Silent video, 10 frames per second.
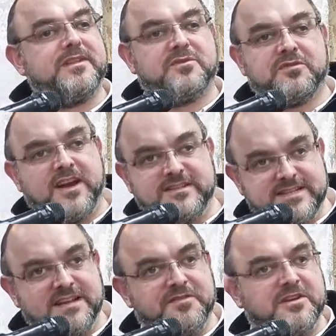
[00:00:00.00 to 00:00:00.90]
This was very
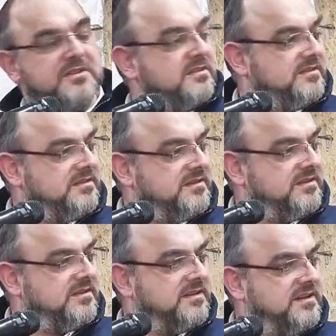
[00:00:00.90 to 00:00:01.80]
significant.
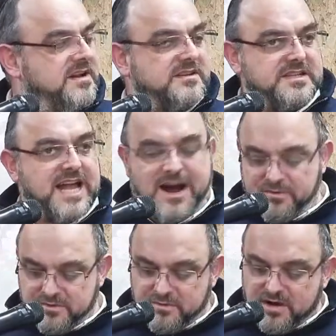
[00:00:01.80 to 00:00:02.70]
So
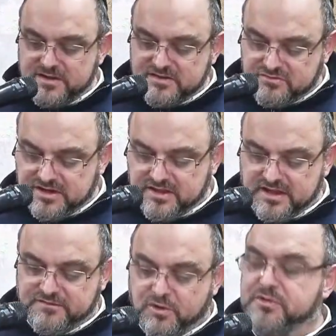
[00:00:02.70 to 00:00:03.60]
now, what are these
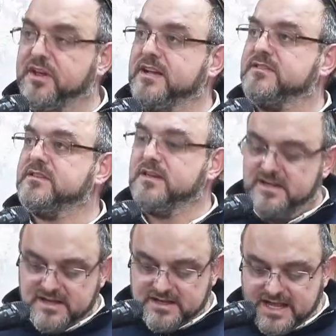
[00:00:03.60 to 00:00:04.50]
four things?
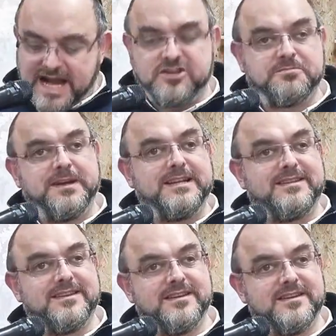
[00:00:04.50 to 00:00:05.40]

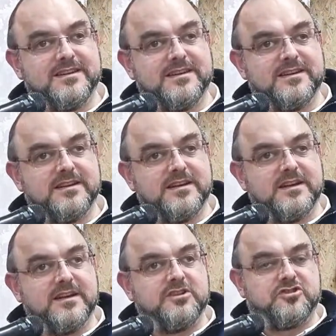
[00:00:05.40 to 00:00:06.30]
Lahashmid,
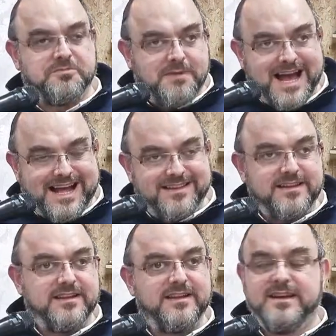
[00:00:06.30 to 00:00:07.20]
Shmad,
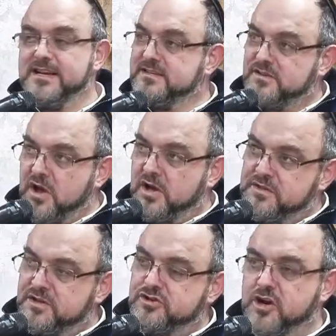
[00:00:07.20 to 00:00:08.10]
is going
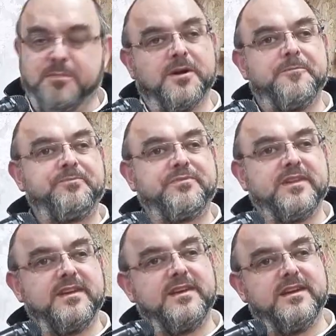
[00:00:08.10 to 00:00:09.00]
on the neshama.
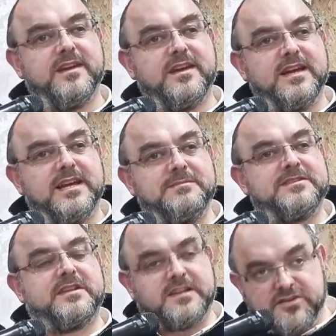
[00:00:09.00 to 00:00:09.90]
It
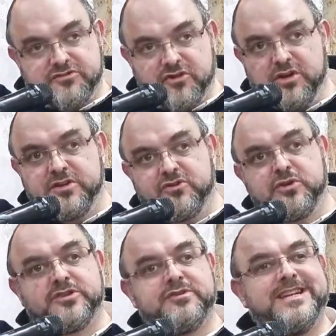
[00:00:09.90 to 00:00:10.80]
means to destroy the
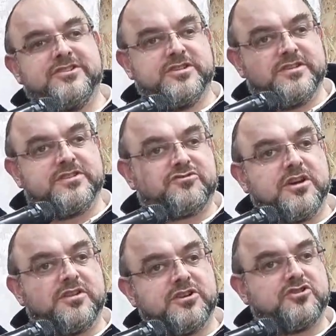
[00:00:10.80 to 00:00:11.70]
Jewish religion,
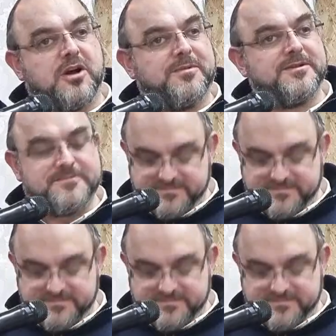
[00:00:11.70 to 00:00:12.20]
destroy the neshama.